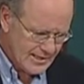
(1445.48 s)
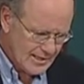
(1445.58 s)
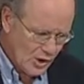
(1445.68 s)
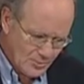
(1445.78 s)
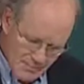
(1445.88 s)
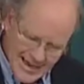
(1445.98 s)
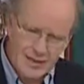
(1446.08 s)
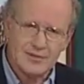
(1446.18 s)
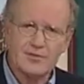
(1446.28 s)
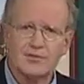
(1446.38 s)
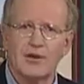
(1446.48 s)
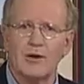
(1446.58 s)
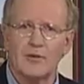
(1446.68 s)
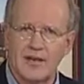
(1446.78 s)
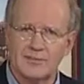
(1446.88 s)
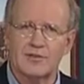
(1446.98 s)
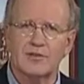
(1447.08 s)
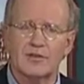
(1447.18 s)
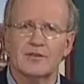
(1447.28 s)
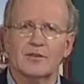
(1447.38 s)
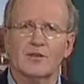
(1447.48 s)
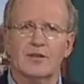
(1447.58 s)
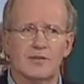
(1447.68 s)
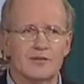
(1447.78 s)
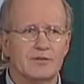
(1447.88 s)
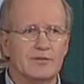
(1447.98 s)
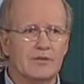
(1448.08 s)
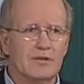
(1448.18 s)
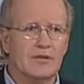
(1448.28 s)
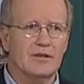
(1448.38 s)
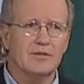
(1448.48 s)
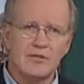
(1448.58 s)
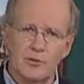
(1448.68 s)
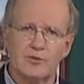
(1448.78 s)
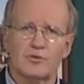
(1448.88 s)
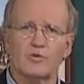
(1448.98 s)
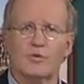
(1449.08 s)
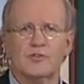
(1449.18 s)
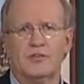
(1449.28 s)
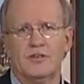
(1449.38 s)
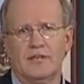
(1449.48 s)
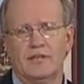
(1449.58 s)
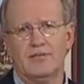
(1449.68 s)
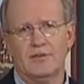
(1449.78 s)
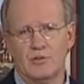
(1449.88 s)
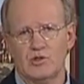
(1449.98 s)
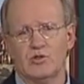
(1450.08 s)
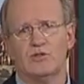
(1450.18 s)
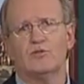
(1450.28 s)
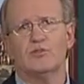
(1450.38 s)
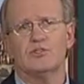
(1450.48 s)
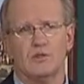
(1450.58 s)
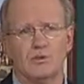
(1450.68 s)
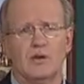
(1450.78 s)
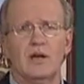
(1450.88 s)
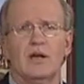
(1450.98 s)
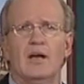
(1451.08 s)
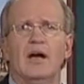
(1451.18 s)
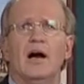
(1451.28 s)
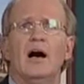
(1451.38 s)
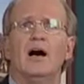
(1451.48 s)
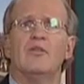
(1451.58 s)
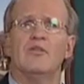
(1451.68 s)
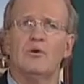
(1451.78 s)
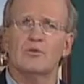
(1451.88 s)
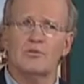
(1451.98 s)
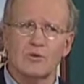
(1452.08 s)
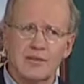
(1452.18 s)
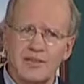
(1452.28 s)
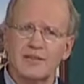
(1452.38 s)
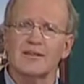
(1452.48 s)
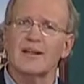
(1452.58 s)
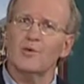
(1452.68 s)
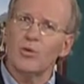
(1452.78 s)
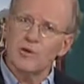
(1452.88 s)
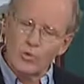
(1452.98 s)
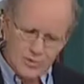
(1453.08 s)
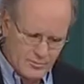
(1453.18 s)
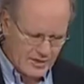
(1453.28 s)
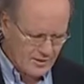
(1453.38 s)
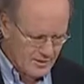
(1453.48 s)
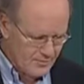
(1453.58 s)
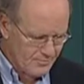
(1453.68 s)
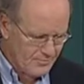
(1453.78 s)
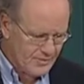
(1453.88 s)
balance, I would have to say there is a tilt towards the negative imageries for sure, though certainly nothing like what it would become.